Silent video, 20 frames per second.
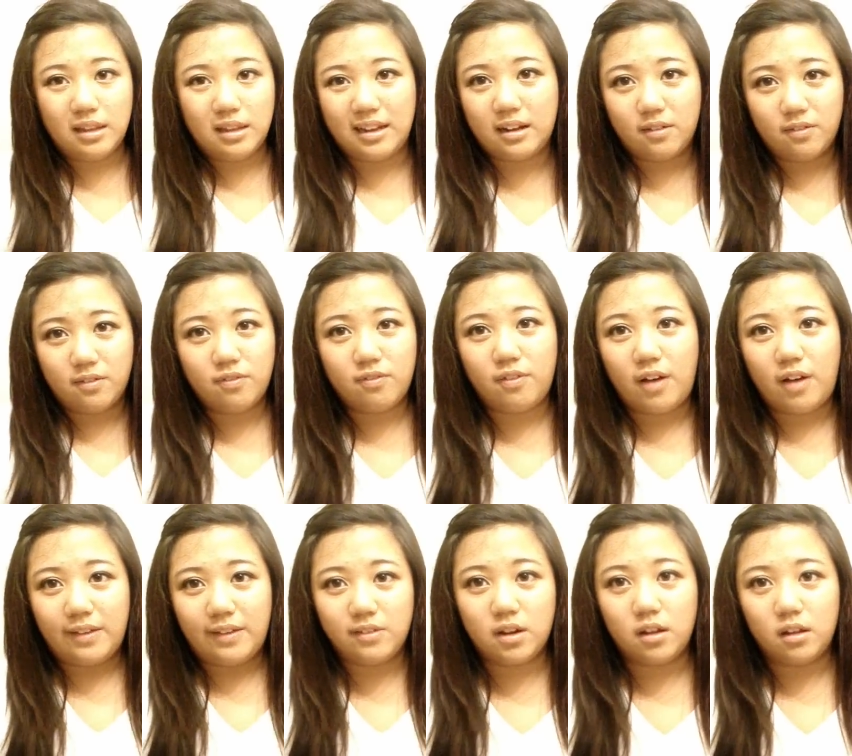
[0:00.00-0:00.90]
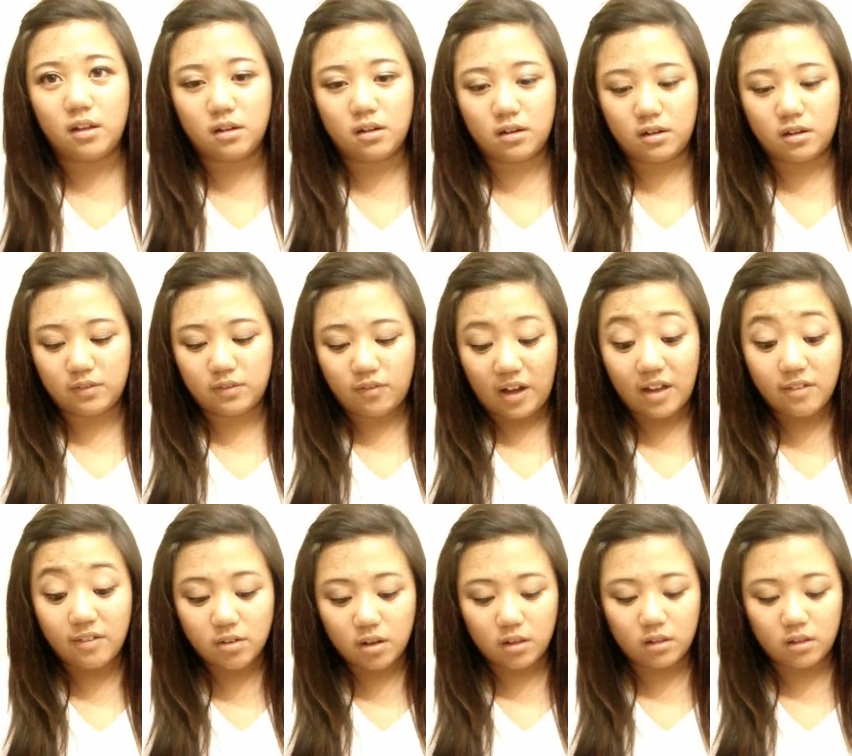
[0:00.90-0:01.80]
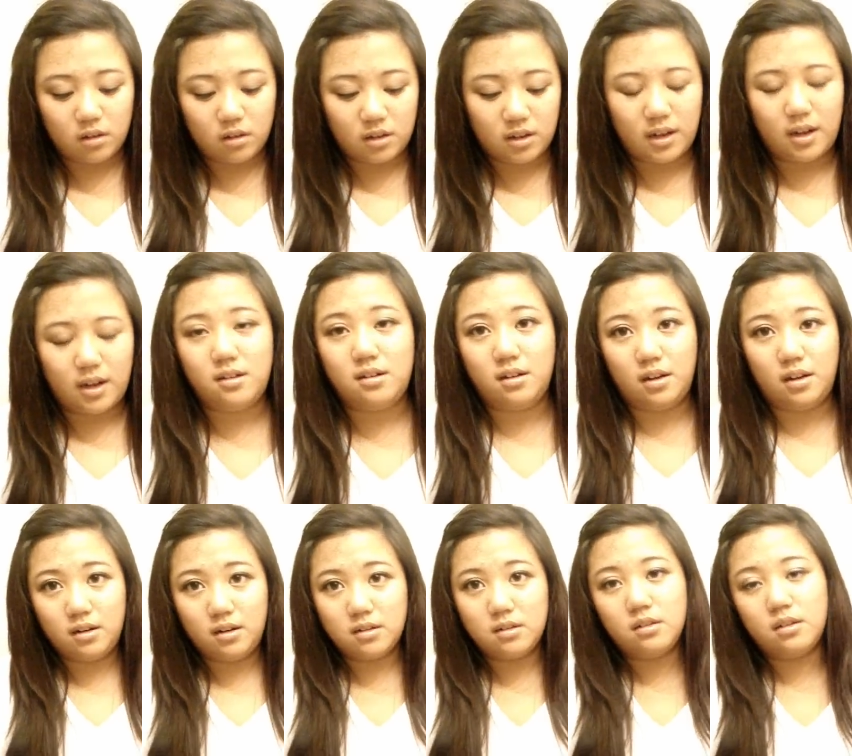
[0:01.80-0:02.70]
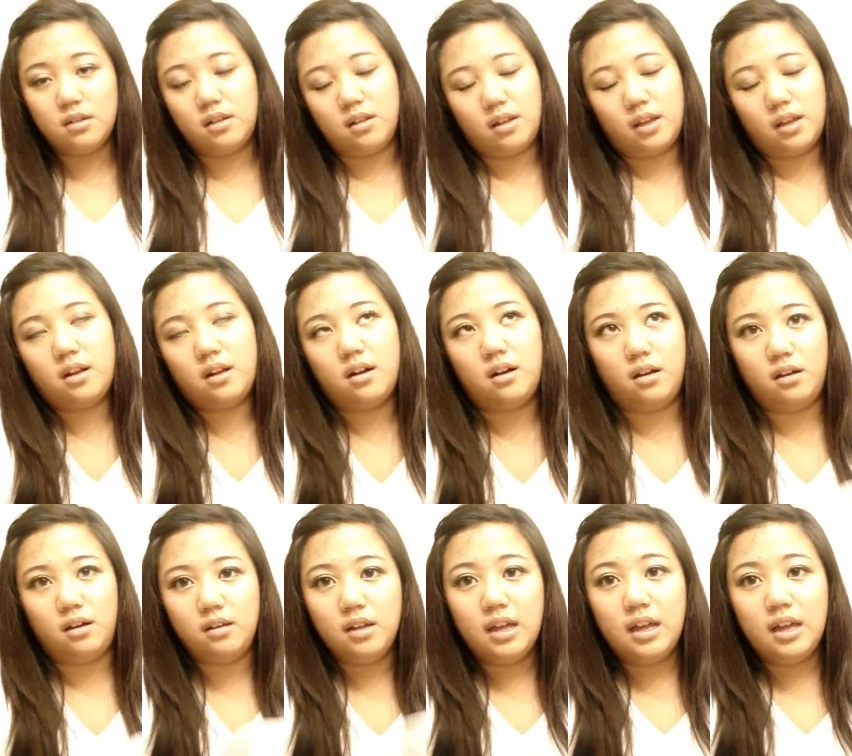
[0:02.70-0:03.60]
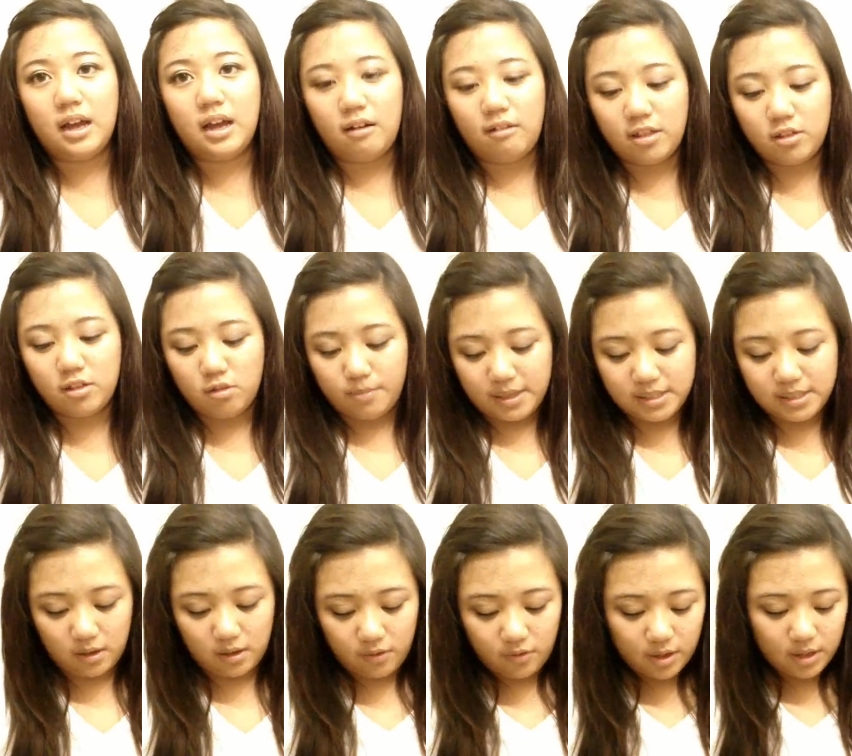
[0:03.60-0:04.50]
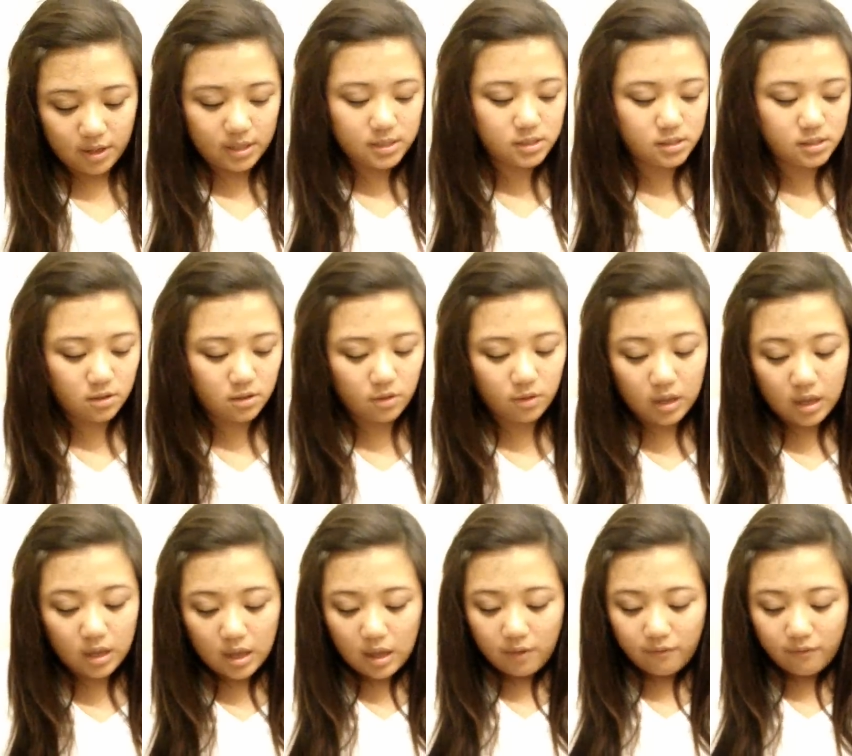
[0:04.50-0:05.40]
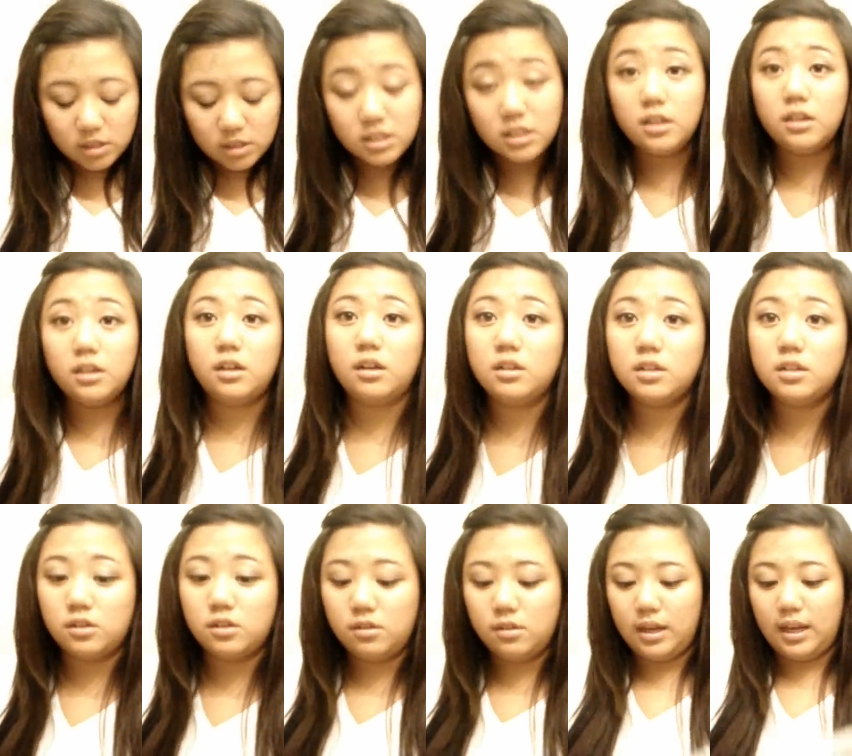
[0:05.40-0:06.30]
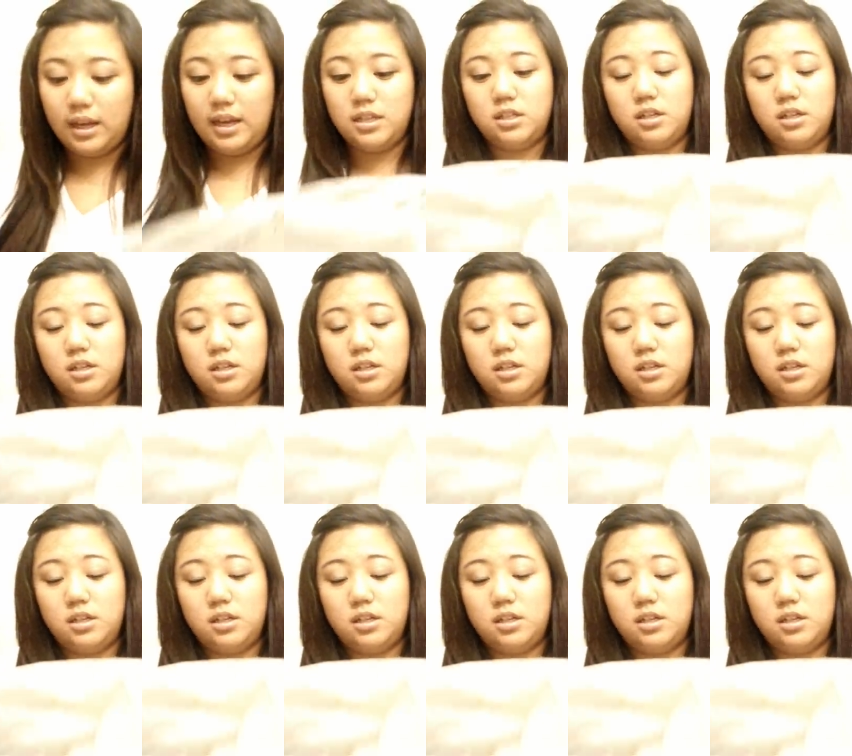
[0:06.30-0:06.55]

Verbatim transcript: like a five dollar five dollar cut done. I don't, I don't know. I'd rather do it myself. So first thing you're gonna do is